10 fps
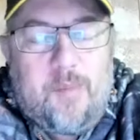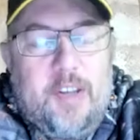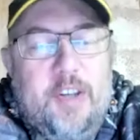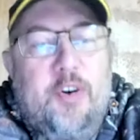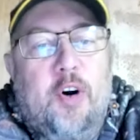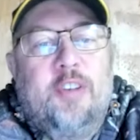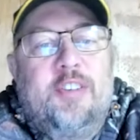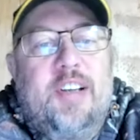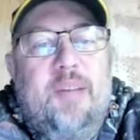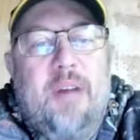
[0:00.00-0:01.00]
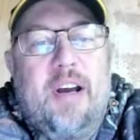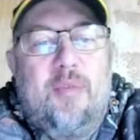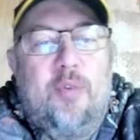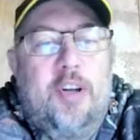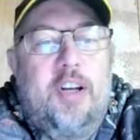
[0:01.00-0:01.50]
you can't say a bad
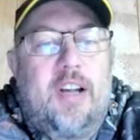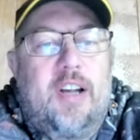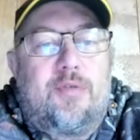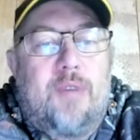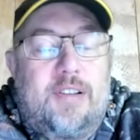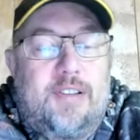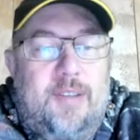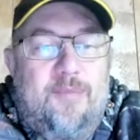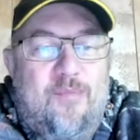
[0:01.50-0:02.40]
word against Rassie.